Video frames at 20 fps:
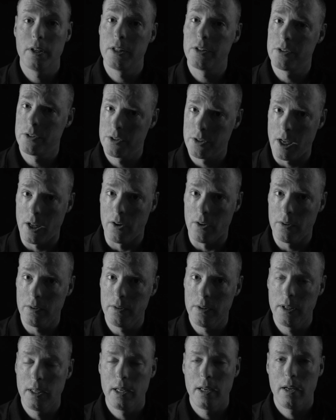It's subtle,
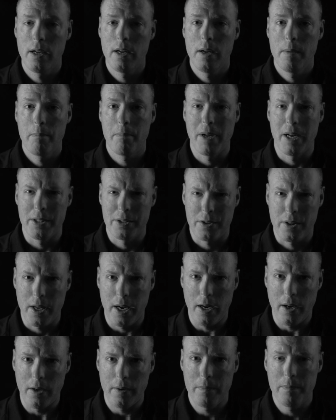but it's
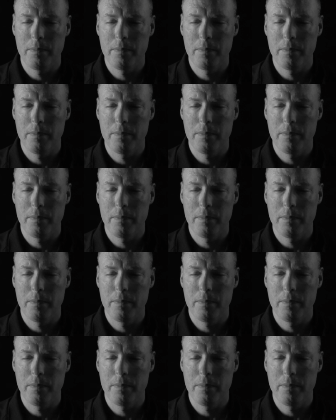there.